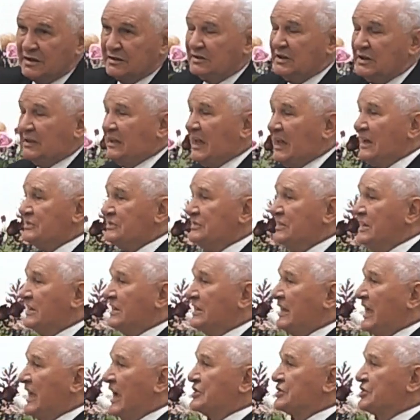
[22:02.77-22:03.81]
uh, for the book
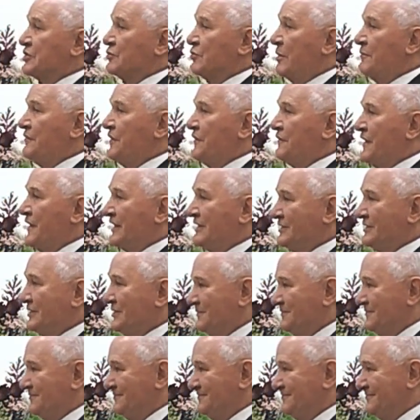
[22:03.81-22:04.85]
of
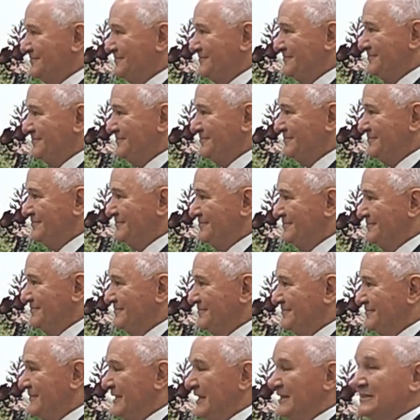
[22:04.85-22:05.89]

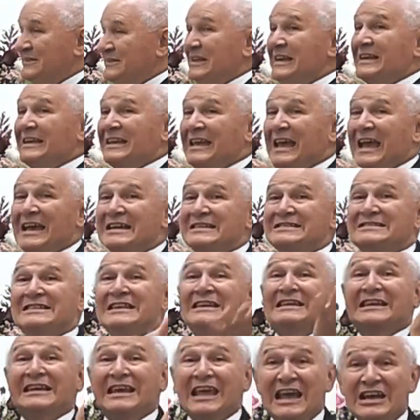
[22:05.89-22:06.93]
Lamentations. Why,
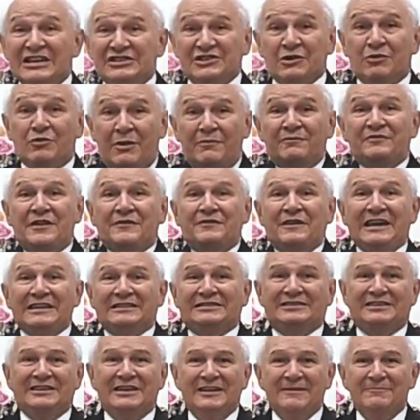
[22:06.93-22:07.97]
why,
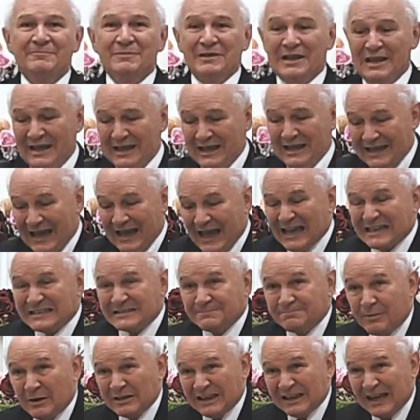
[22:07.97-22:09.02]

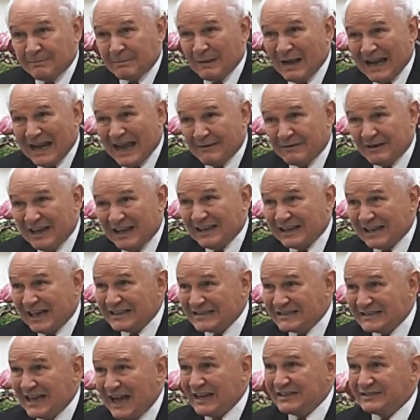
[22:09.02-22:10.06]
why is,
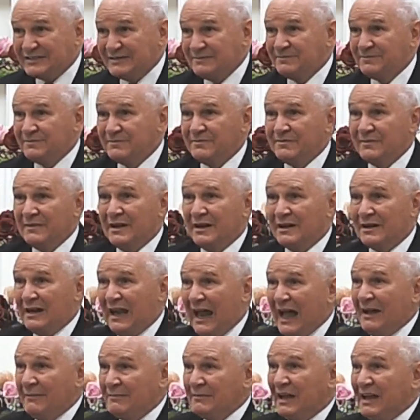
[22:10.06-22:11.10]
uh, the living
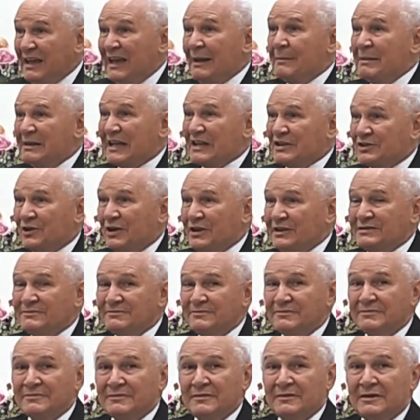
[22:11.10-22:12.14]
men complain
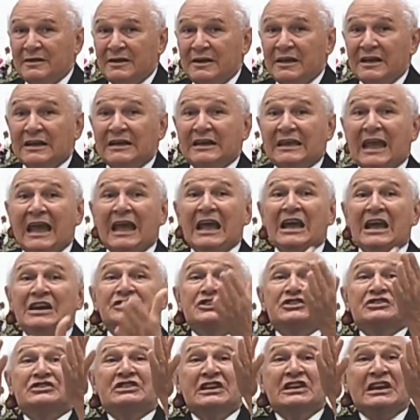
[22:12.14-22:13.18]
about is in the
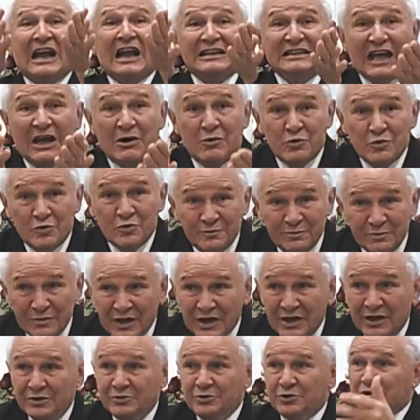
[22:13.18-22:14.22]
book of Lamentation
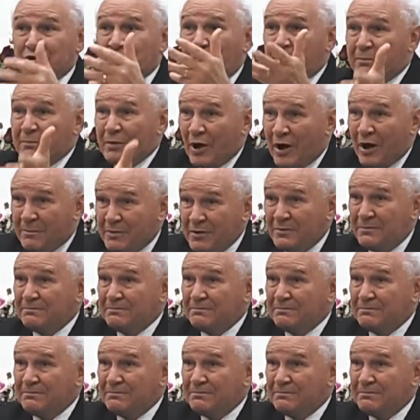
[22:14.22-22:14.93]
Jeremiah, Jeremiah.